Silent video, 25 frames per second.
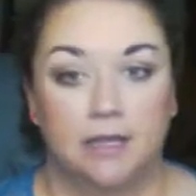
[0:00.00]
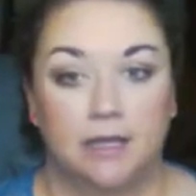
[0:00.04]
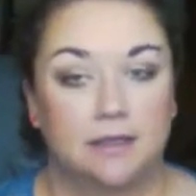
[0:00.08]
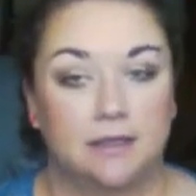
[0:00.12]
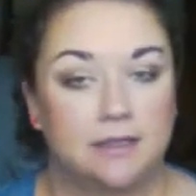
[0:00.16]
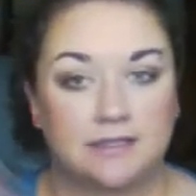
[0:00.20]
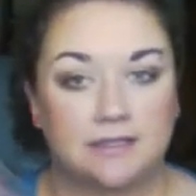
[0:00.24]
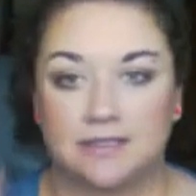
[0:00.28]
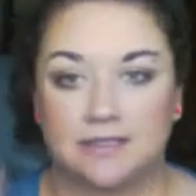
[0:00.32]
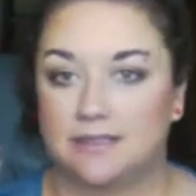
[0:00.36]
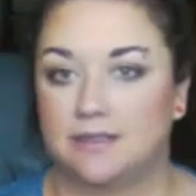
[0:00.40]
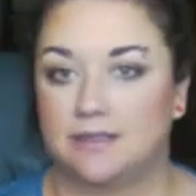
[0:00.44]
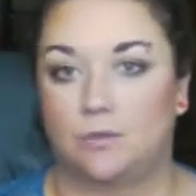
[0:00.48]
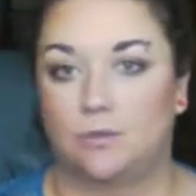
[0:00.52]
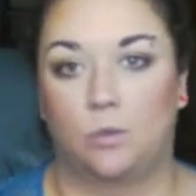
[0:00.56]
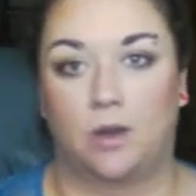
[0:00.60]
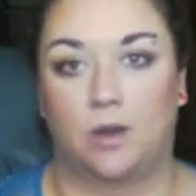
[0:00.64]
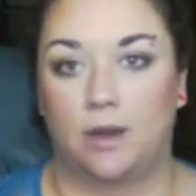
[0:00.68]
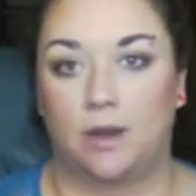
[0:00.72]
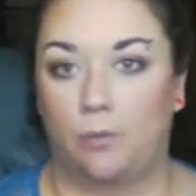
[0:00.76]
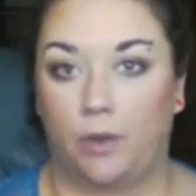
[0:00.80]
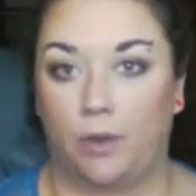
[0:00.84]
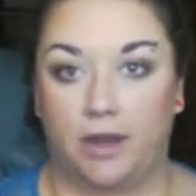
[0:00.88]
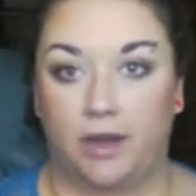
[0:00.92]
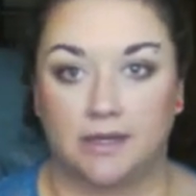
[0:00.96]
This isn't what
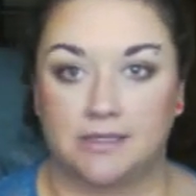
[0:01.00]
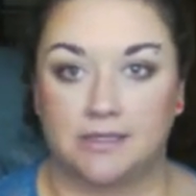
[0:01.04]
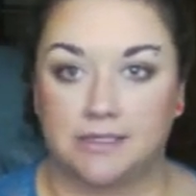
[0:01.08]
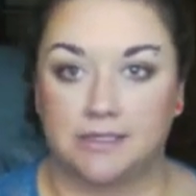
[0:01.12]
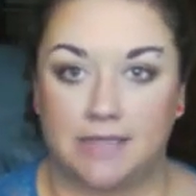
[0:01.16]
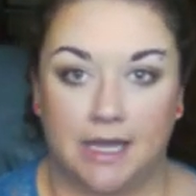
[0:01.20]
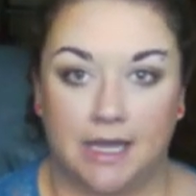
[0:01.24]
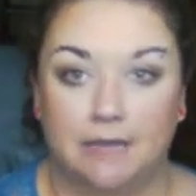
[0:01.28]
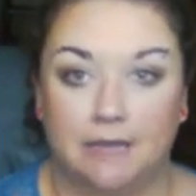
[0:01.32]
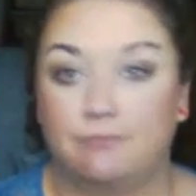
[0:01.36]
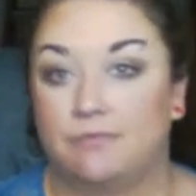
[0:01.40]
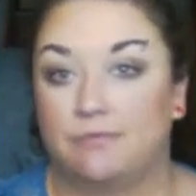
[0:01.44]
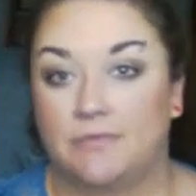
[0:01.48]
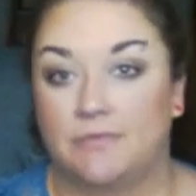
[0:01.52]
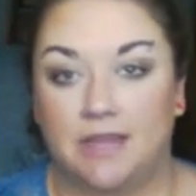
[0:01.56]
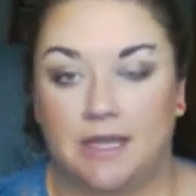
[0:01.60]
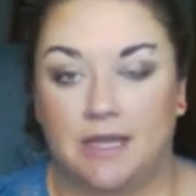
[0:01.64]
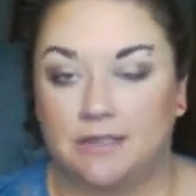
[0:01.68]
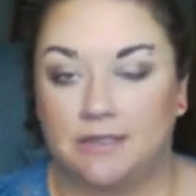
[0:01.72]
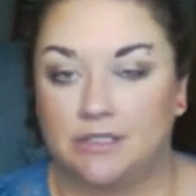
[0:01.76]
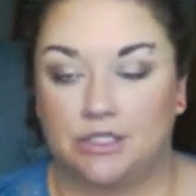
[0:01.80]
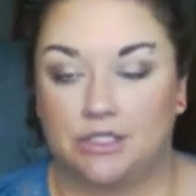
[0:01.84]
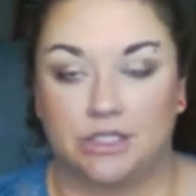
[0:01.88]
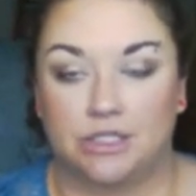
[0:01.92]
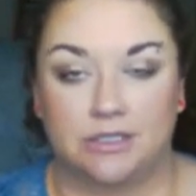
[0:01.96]
I'm wearing today.
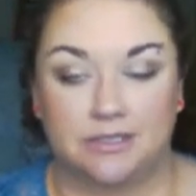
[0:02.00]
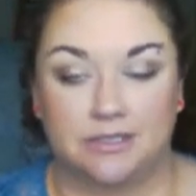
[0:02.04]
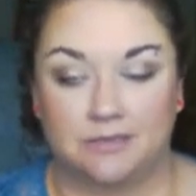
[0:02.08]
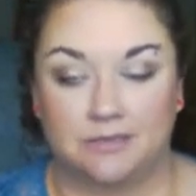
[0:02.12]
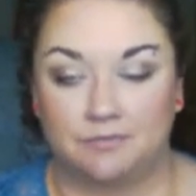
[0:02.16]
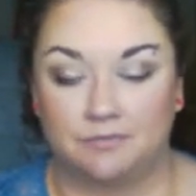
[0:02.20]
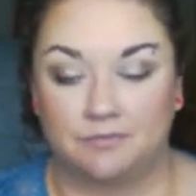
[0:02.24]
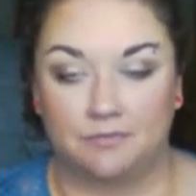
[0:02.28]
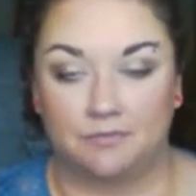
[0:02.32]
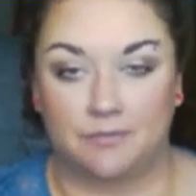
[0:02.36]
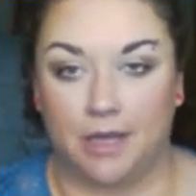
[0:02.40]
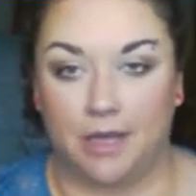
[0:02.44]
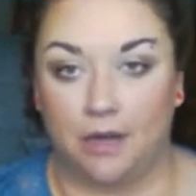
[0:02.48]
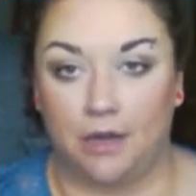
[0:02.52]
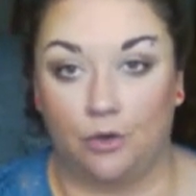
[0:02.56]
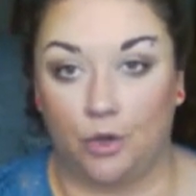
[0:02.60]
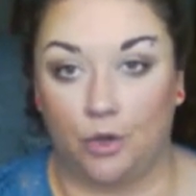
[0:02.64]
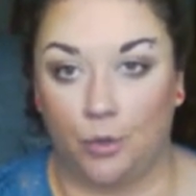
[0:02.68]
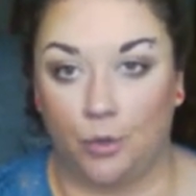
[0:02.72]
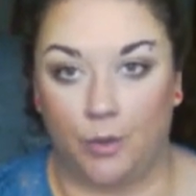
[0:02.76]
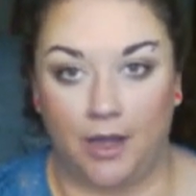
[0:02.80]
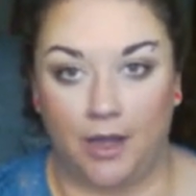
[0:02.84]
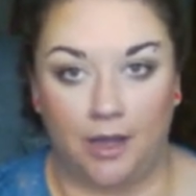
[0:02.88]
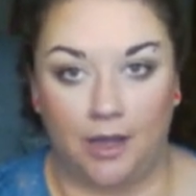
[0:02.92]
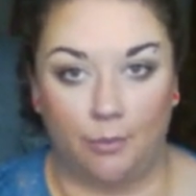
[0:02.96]
That's just, I don't know
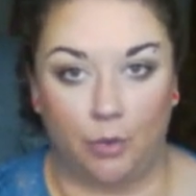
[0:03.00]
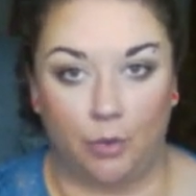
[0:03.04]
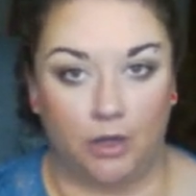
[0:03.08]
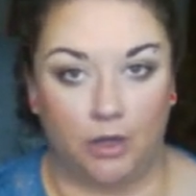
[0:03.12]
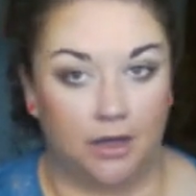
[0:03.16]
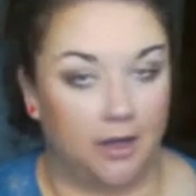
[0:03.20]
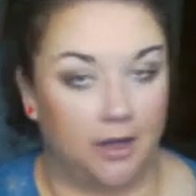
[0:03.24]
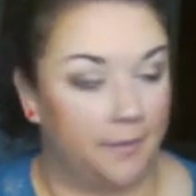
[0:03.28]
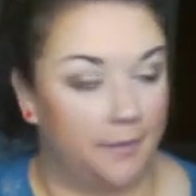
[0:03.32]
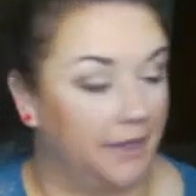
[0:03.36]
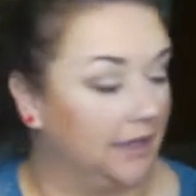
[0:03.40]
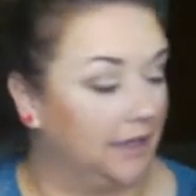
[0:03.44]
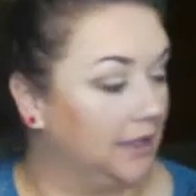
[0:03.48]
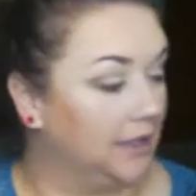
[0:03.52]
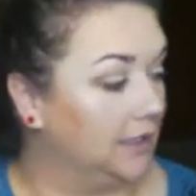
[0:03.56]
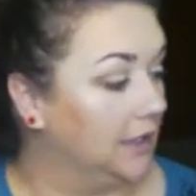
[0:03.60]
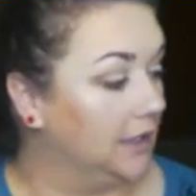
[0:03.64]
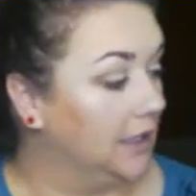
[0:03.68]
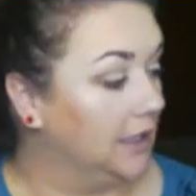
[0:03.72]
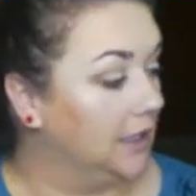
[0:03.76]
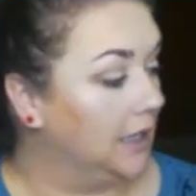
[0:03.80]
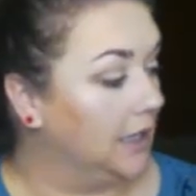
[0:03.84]
why I pointed out my lid.